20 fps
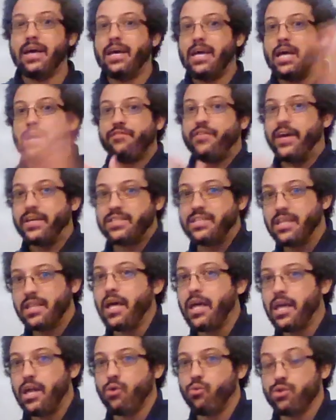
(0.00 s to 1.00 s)
if I see
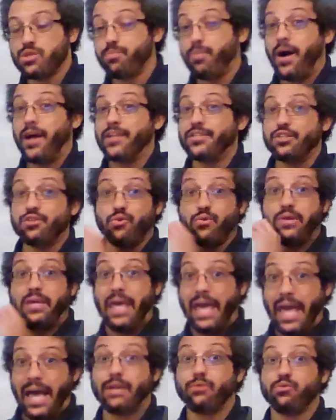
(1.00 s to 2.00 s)
that your responses are
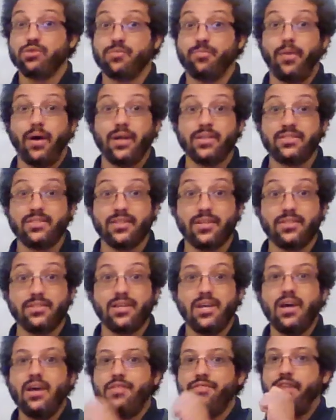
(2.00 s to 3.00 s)
canned responses
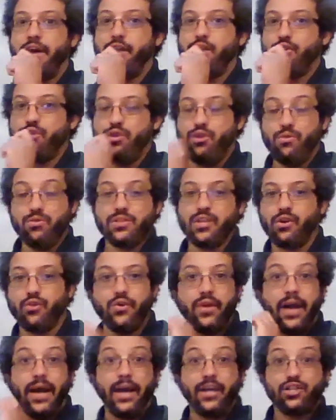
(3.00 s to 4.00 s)
that you're using
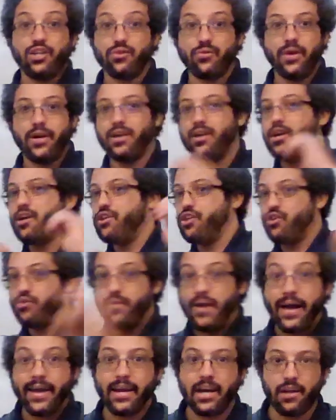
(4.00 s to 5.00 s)
or AI generated, you're
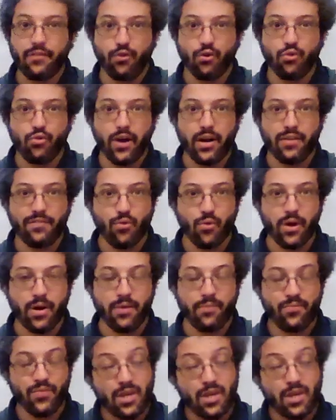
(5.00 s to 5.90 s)
not getting full credit for it.